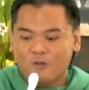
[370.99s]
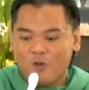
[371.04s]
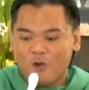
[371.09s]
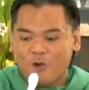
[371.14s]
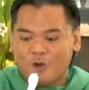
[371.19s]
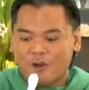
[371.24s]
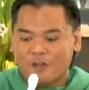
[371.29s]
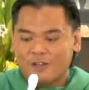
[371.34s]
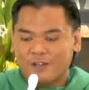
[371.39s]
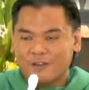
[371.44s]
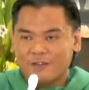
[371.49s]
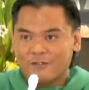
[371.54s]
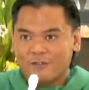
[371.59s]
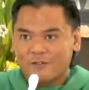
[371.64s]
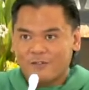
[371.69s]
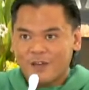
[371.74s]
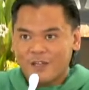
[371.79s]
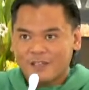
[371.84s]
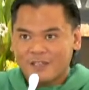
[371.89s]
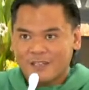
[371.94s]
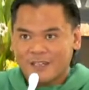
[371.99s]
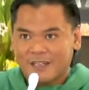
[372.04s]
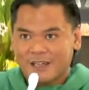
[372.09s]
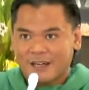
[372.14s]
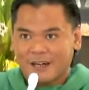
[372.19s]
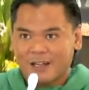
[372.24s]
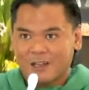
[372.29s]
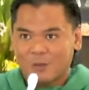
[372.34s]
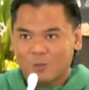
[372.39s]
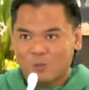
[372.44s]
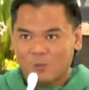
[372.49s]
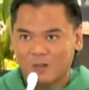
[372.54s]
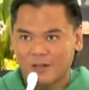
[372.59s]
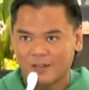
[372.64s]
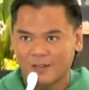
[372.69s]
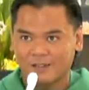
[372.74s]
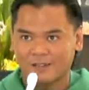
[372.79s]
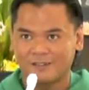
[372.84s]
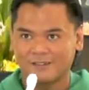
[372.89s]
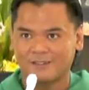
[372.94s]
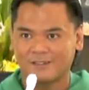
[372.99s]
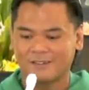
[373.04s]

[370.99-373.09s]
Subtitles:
for the physical world,